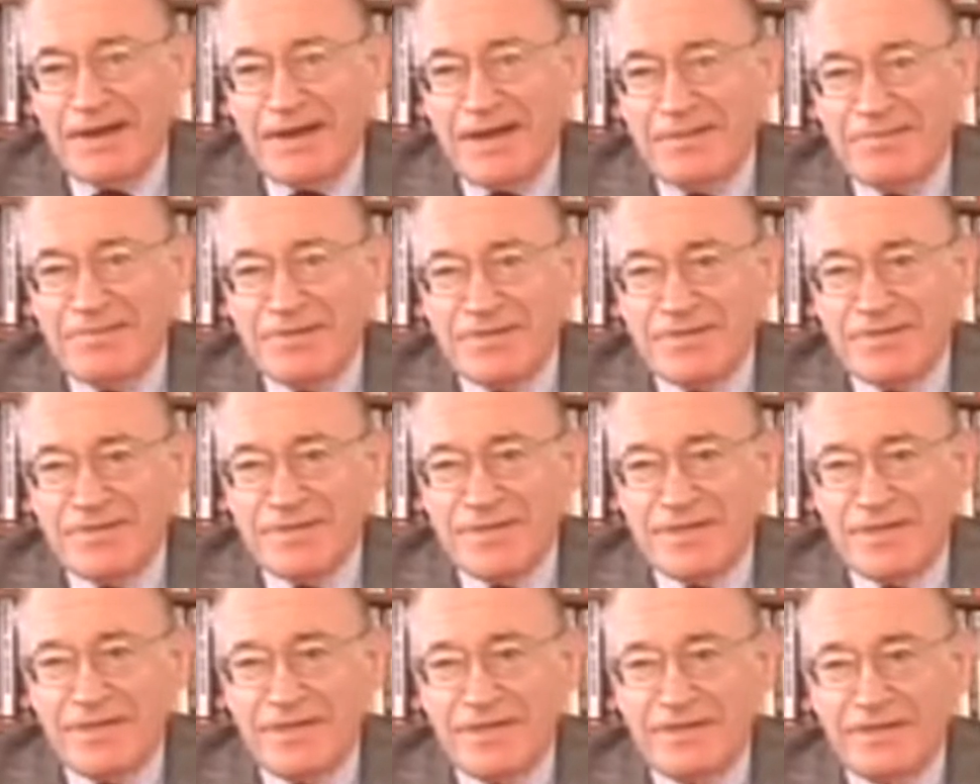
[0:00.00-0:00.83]
My name
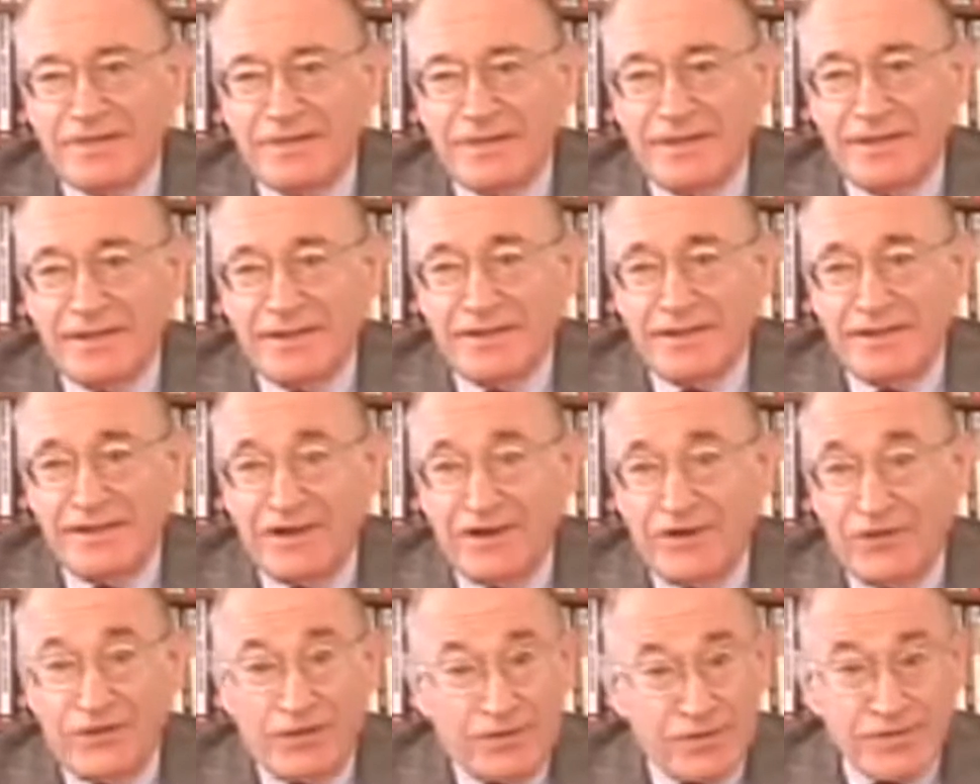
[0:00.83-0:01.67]
is uh,
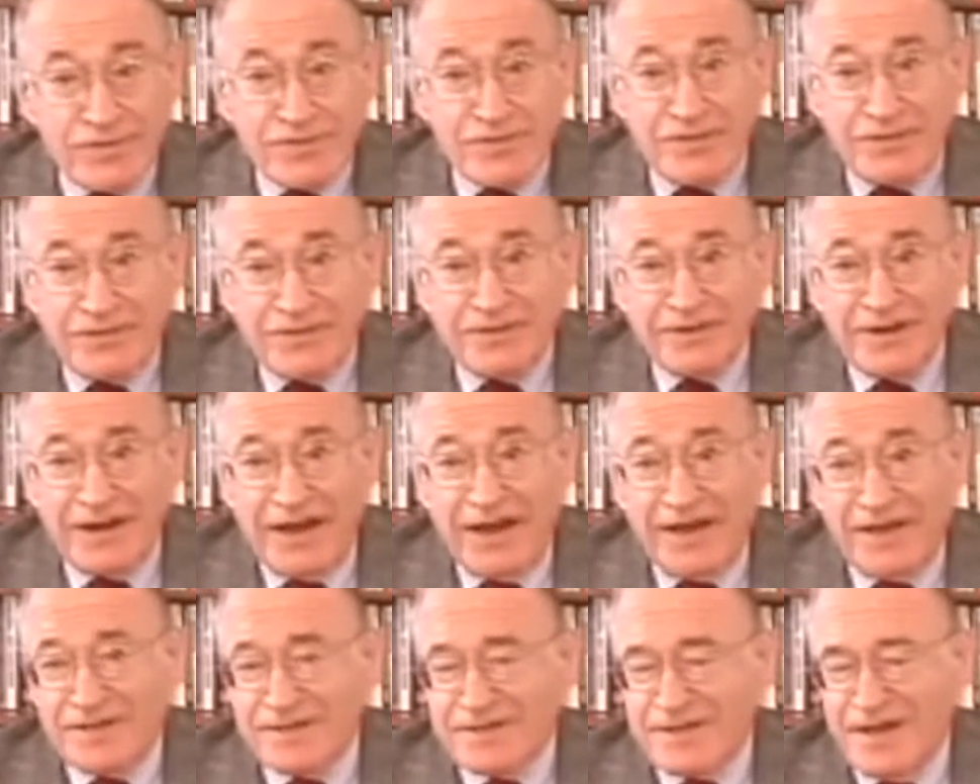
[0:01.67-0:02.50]
Ernest
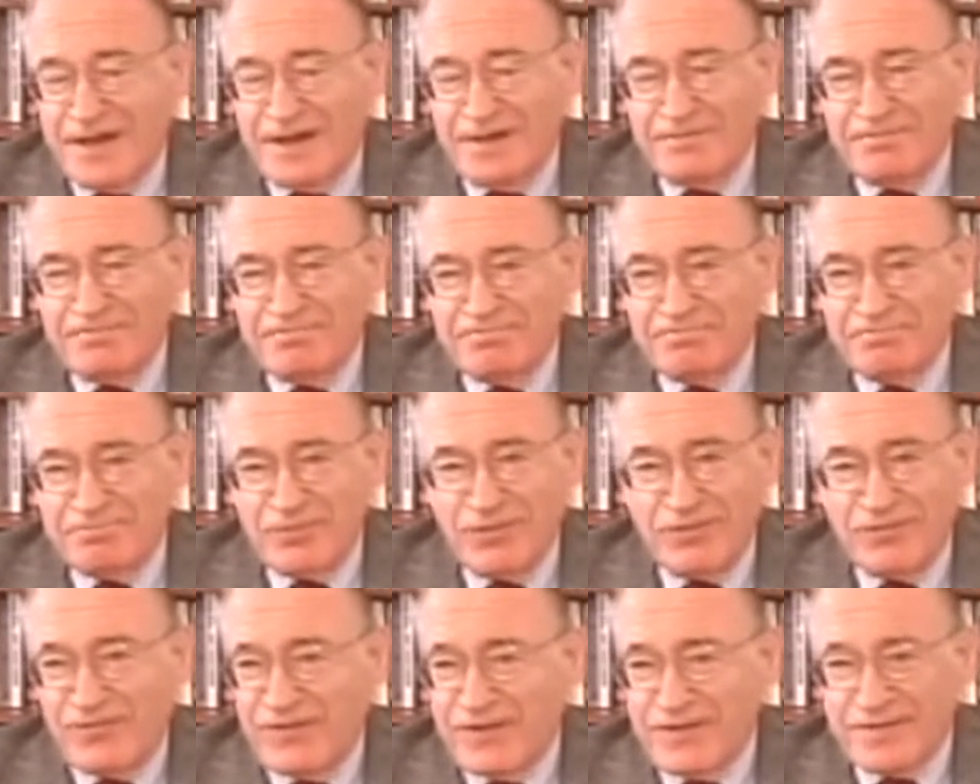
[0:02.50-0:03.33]
Sternglass. I'm
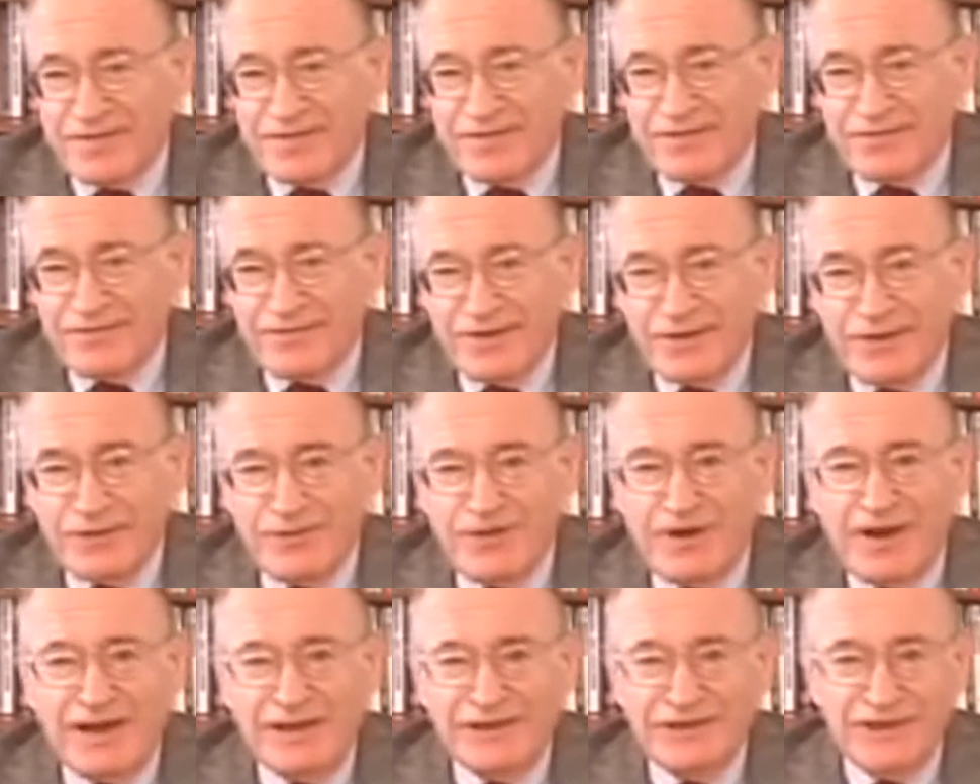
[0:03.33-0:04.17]
professor of
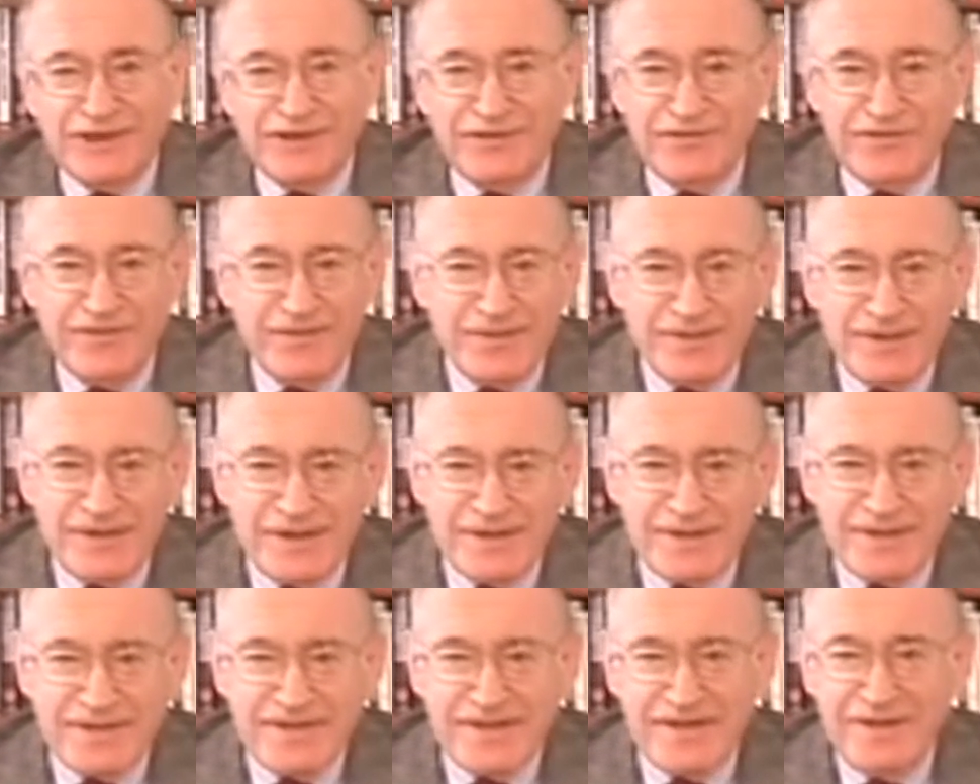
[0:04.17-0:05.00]
radiological
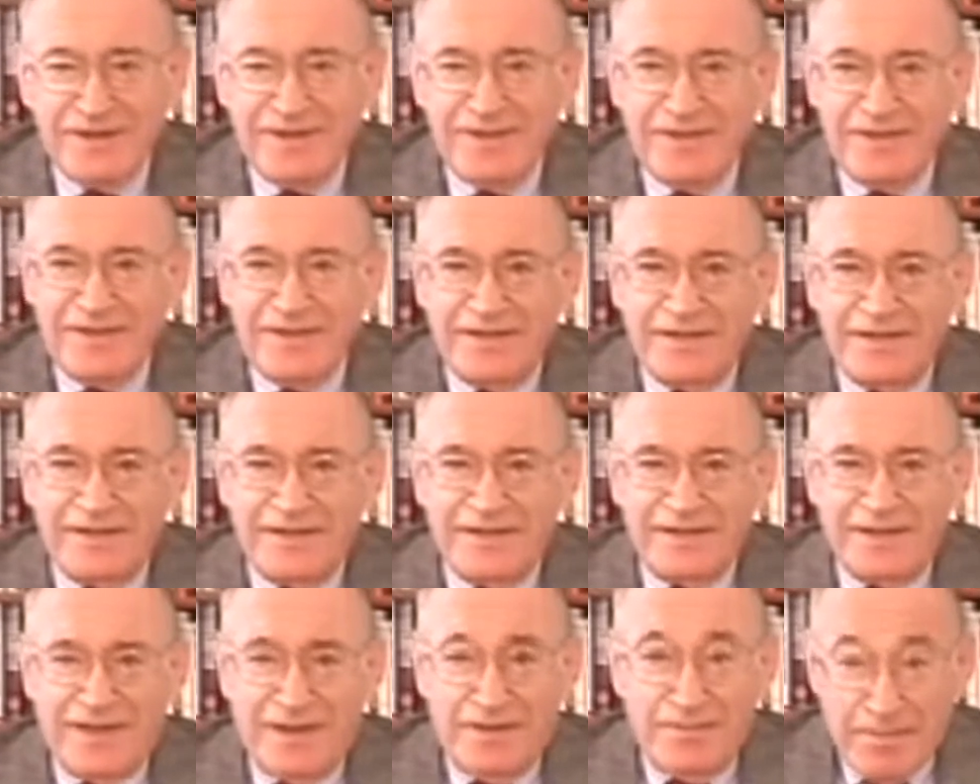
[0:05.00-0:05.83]
physics,
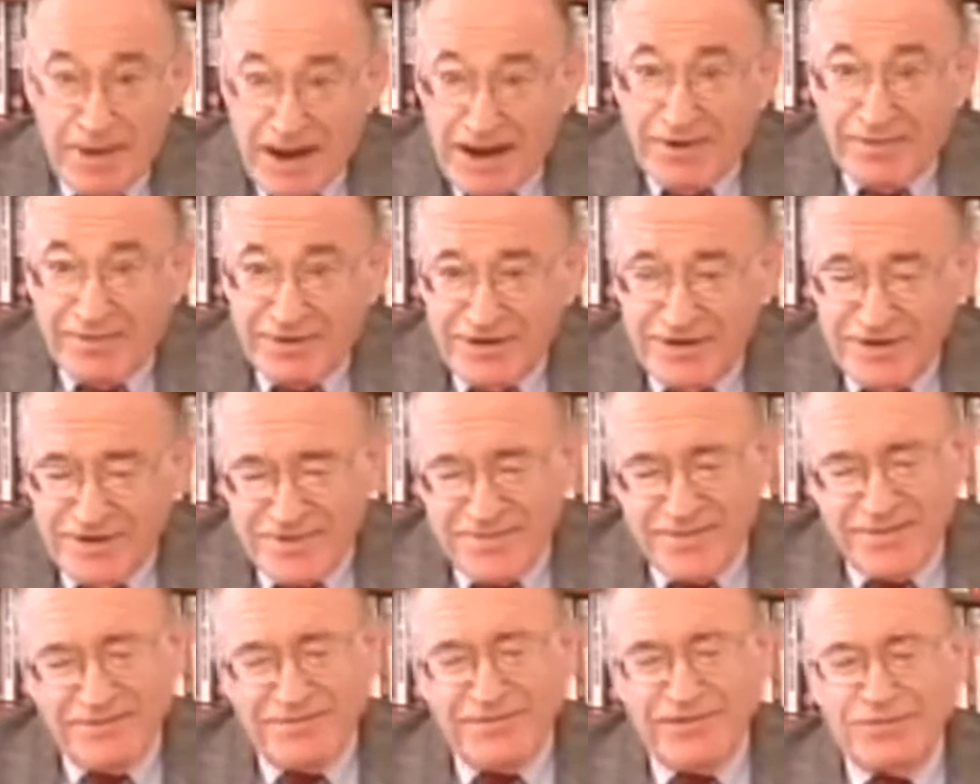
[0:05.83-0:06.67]

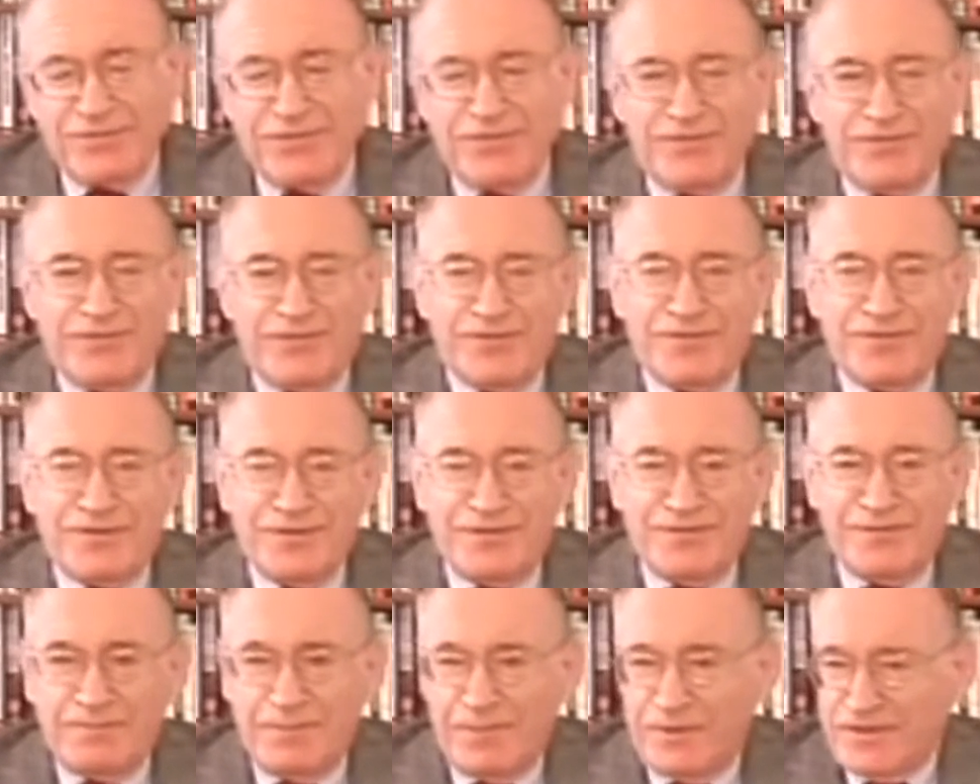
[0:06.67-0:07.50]
emeritus of the
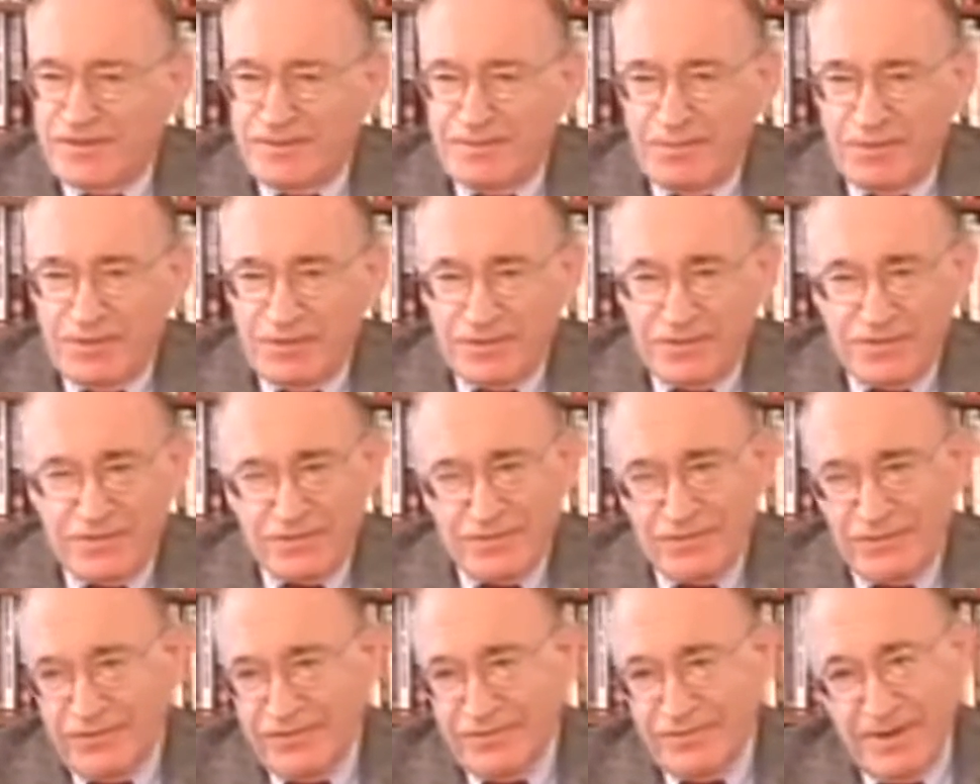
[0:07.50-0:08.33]
University of Pittsburgh
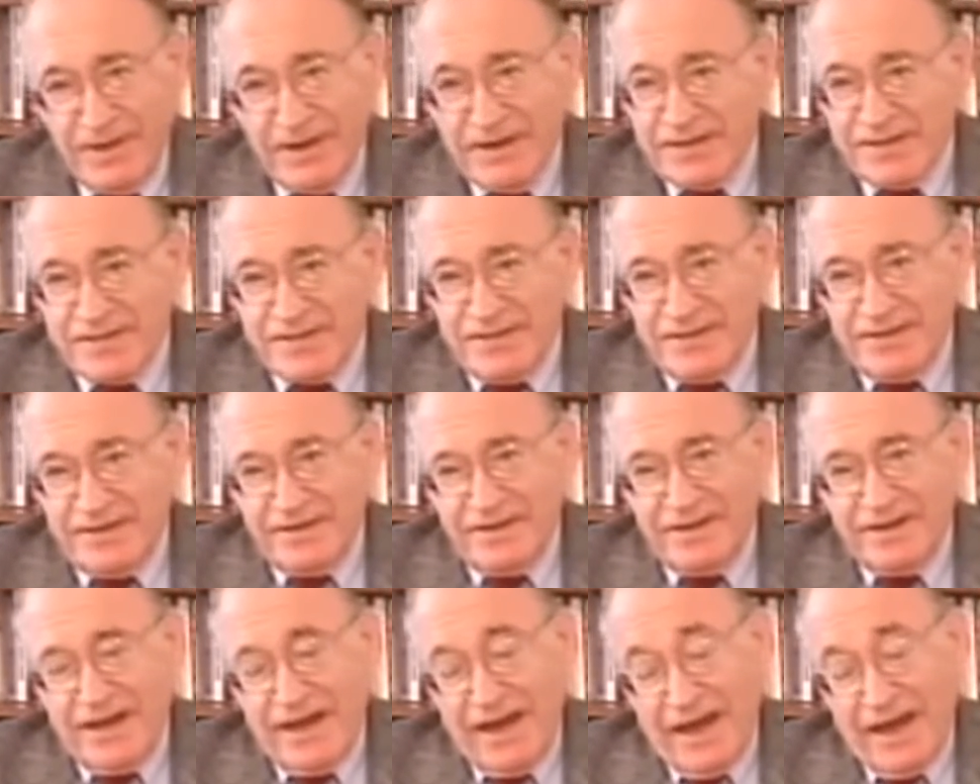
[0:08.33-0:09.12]
School of Medicine.